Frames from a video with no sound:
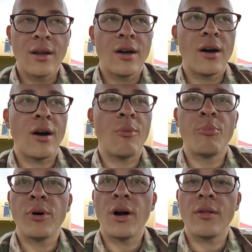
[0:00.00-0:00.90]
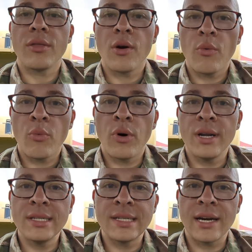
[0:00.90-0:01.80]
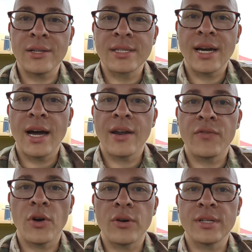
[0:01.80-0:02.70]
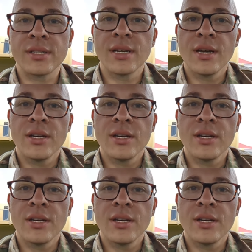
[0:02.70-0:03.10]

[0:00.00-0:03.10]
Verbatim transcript: Um, but one downside I've noticed,